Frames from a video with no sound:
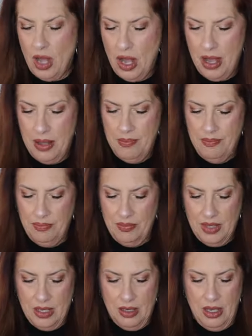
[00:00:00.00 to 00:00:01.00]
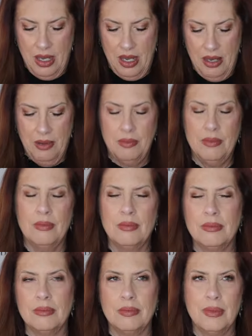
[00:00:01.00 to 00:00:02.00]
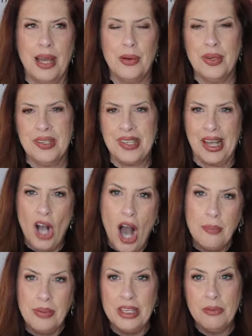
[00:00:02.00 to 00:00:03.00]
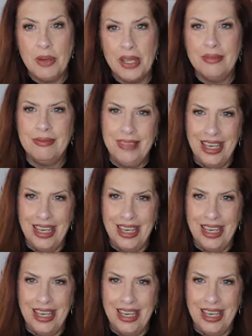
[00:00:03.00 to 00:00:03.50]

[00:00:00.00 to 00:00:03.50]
um, uh, I don't want to say copied, but